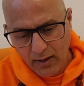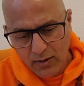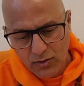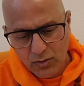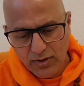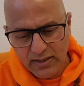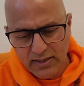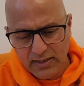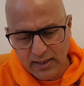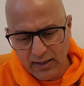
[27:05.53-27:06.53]
So this
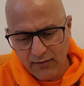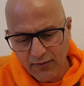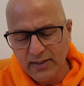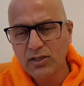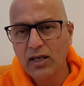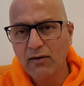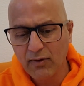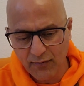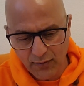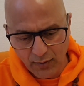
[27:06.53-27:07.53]
is the first level
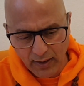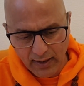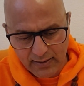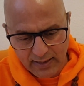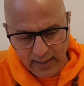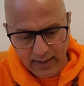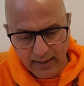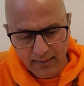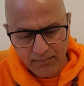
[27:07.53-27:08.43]
of knowing. Second,